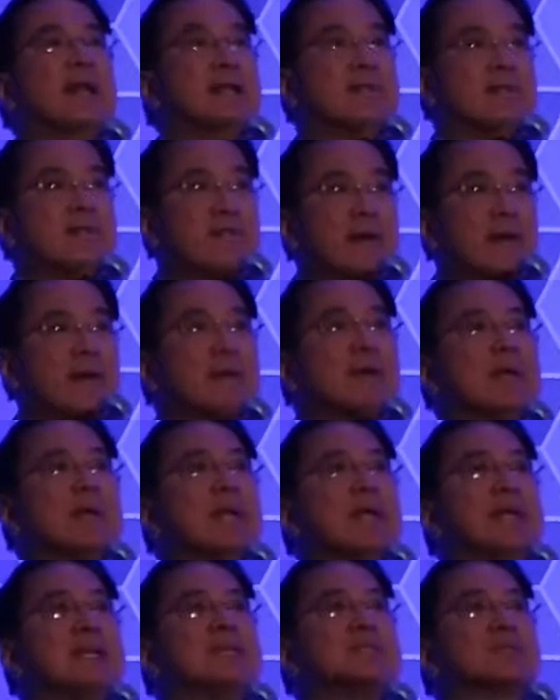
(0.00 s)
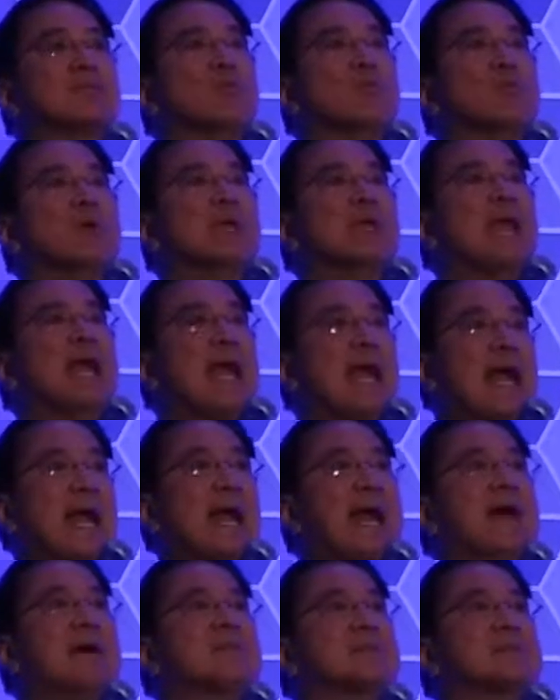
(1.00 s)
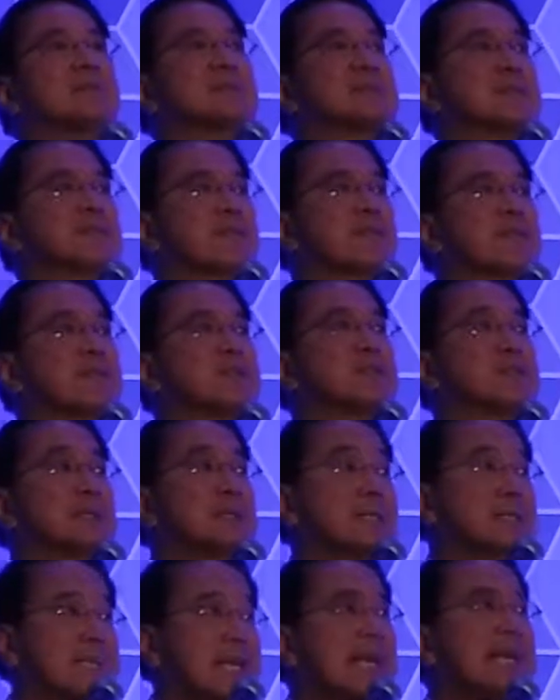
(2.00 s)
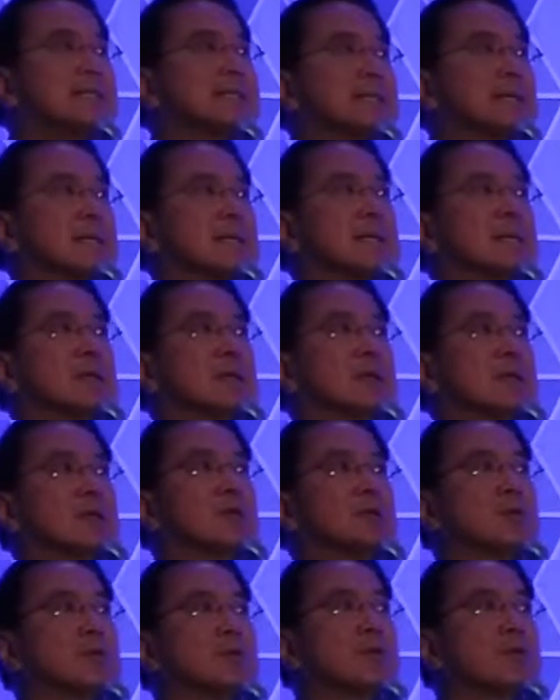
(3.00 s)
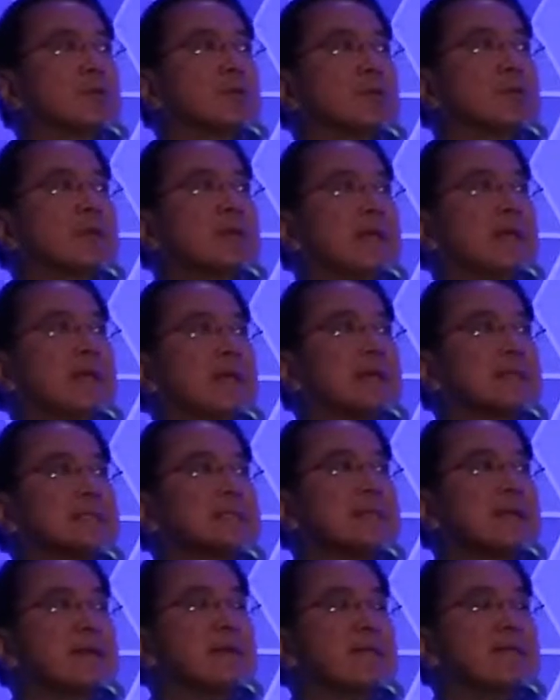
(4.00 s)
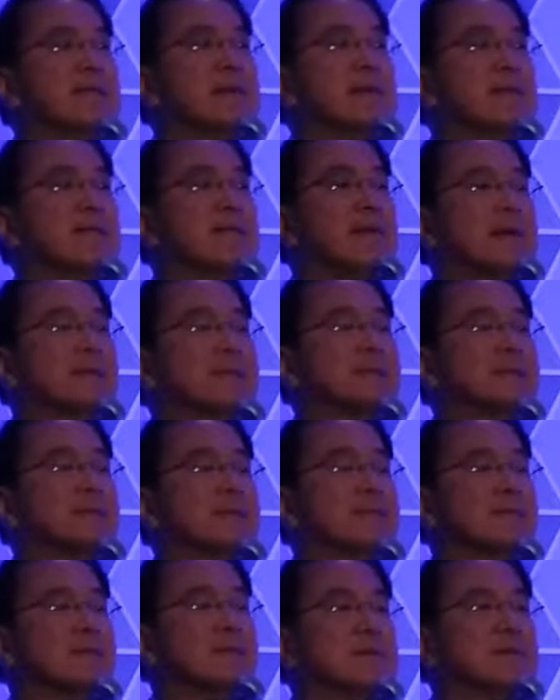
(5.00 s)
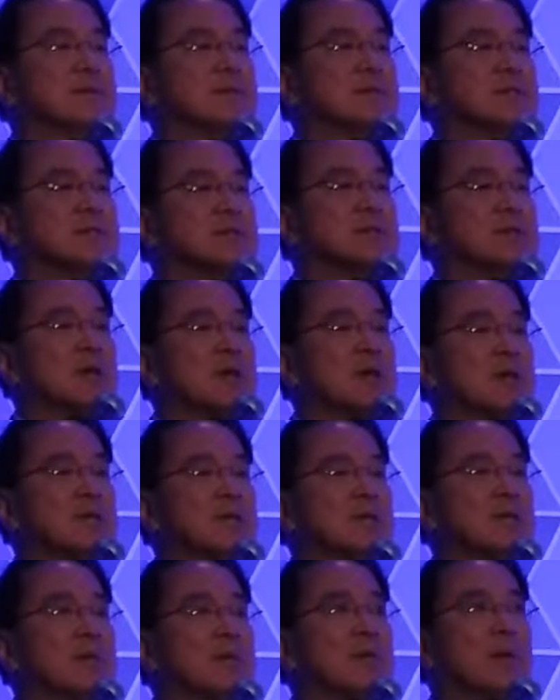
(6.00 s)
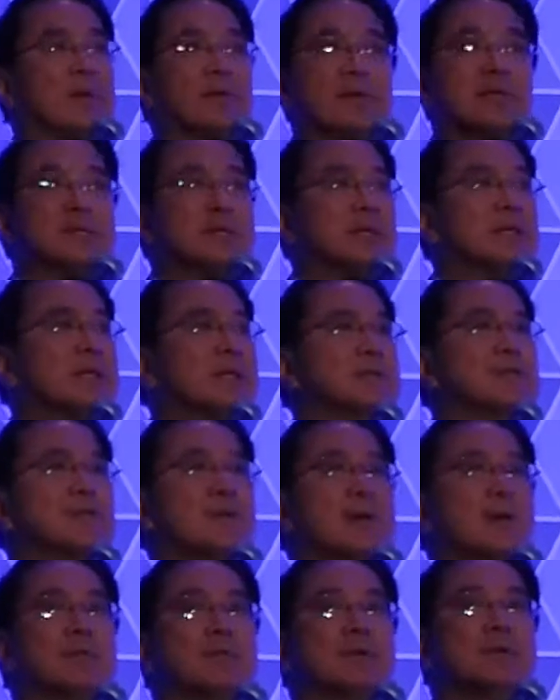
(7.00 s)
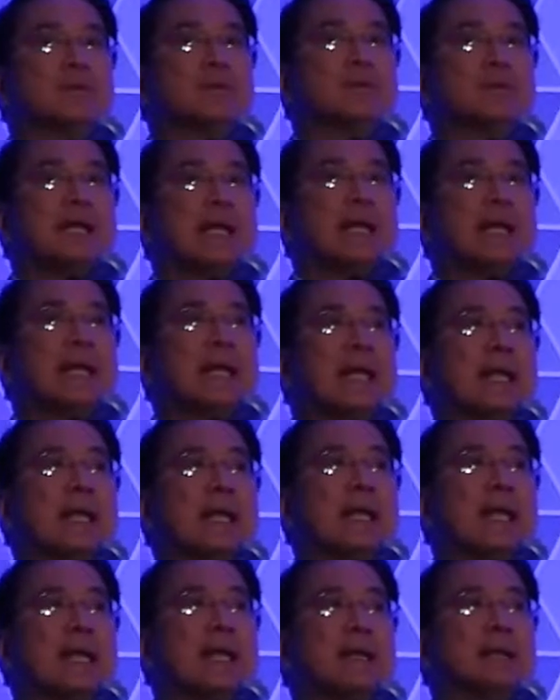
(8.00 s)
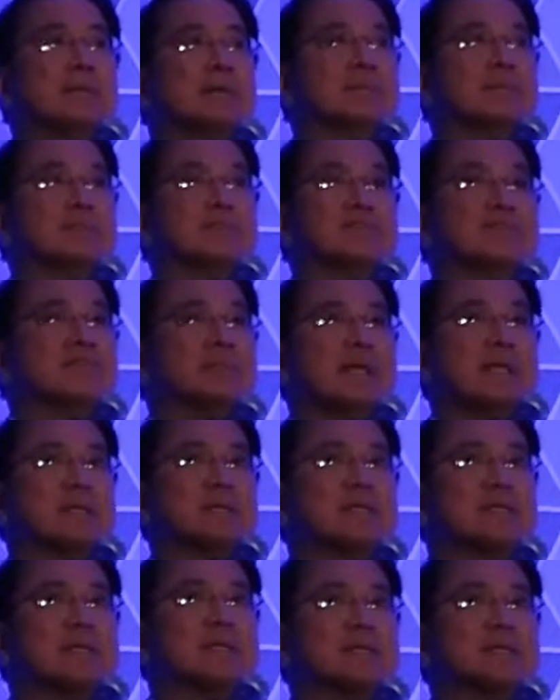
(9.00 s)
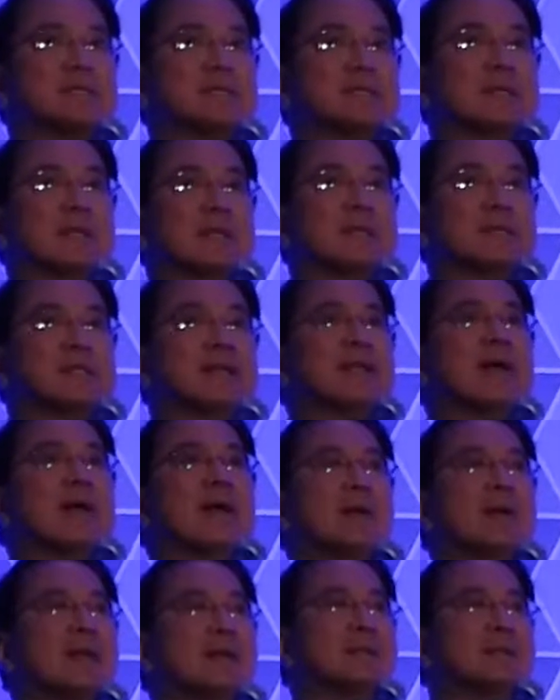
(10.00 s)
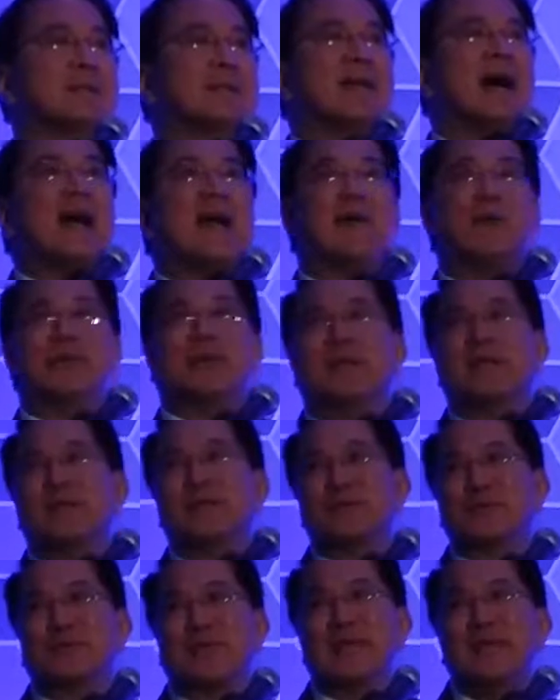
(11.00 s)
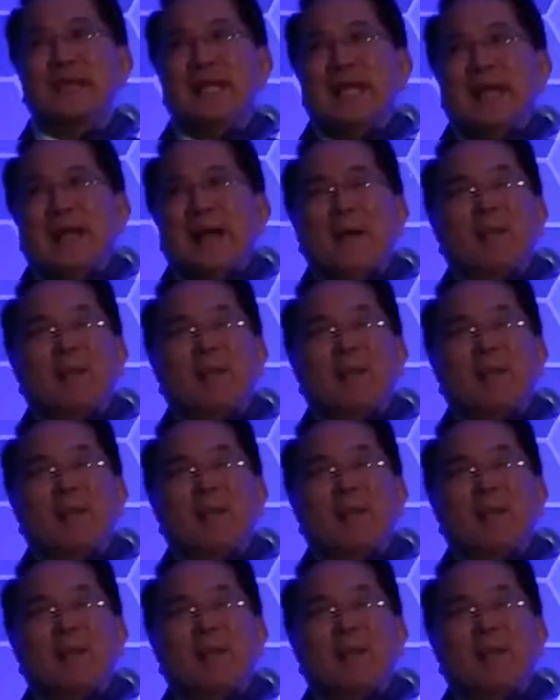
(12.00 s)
at the very least, we have sufficient data to prove that they are safe and effective. So we're returning to our roots and, and, and it's, it's, it's, an, it's an irony to me,